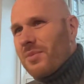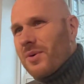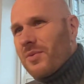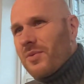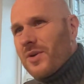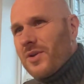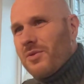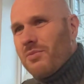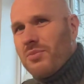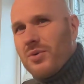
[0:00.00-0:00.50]
but
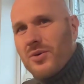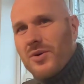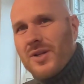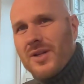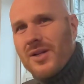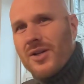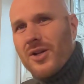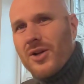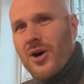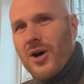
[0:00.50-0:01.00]
when you put
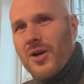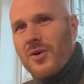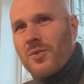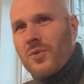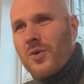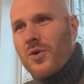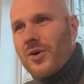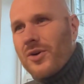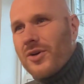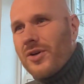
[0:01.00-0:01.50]
it in hot
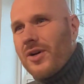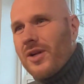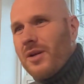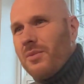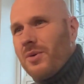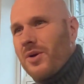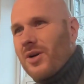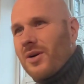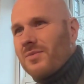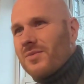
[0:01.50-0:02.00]
water,
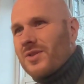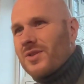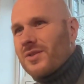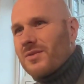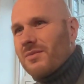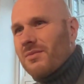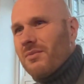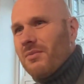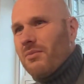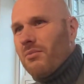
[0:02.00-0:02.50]
it becomes
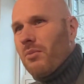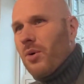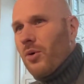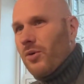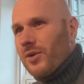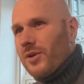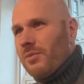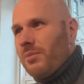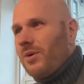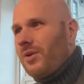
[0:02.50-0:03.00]

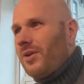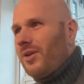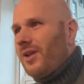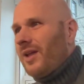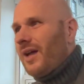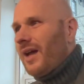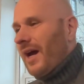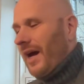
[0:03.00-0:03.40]
moldable,